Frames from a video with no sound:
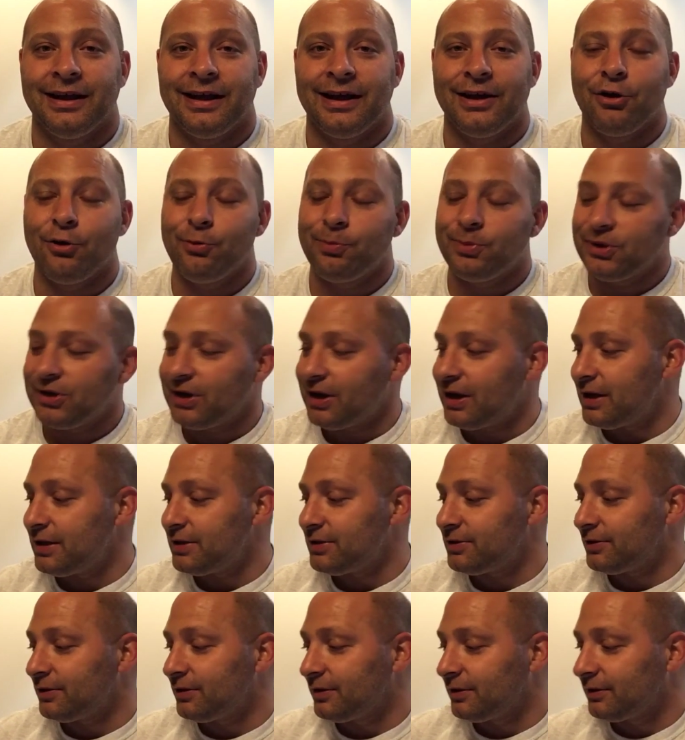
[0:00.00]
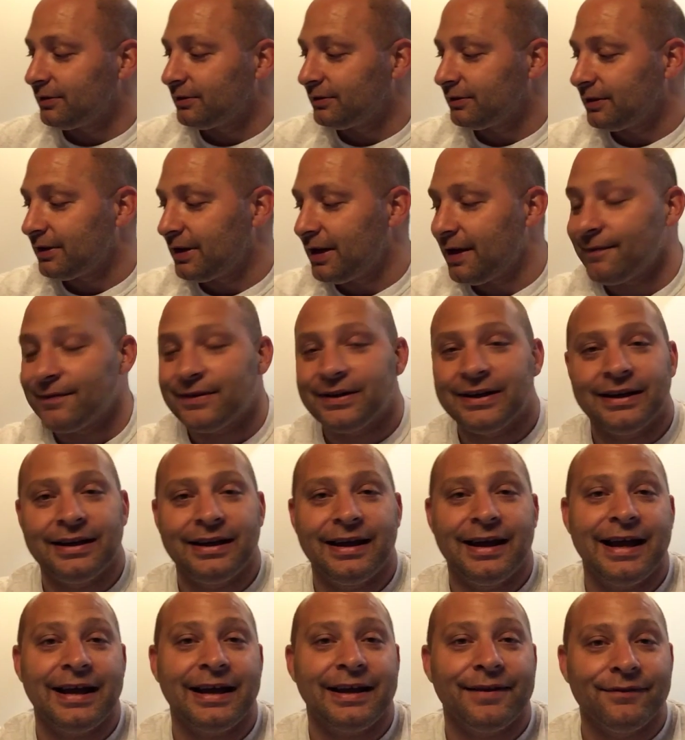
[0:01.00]
I hope you guys are having a
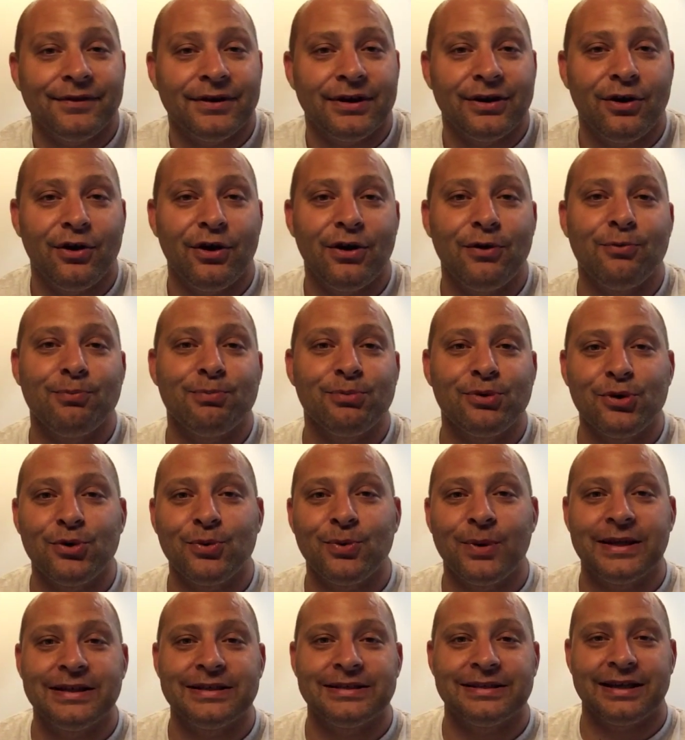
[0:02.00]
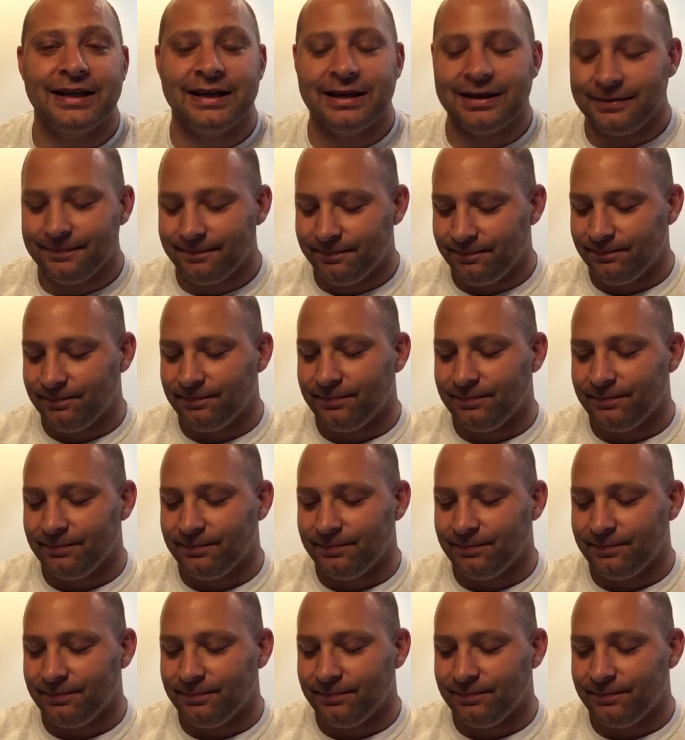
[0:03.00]
heck of a Homebrew Wednesday.